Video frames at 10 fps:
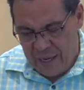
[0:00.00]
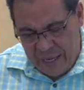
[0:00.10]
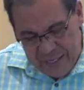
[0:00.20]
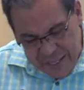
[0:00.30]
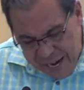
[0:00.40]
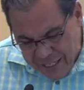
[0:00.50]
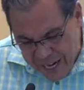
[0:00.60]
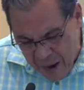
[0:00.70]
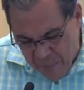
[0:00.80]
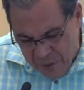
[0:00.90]
He's not
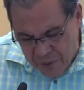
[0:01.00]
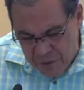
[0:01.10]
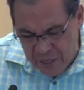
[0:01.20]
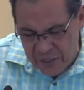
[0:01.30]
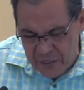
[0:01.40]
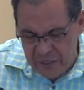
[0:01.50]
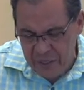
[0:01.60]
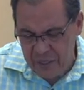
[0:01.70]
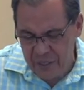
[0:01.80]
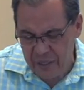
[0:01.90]
an opportunist.
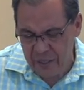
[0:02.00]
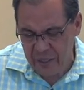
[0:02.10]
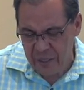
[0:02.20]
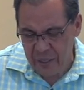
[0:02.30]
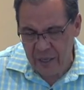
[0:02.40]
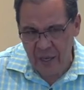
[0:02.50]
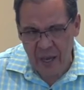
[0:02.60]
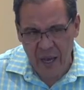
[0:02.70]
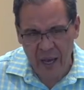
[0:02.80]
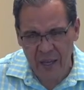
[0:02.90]

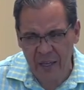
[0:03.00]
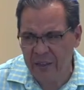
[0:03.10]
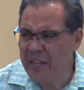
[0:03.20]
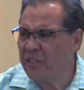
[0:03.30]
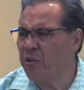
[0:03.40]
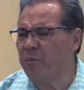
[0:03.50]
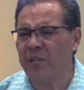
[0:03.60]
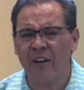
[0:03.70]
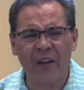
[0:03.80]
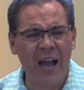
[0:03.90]
He thinks to himself,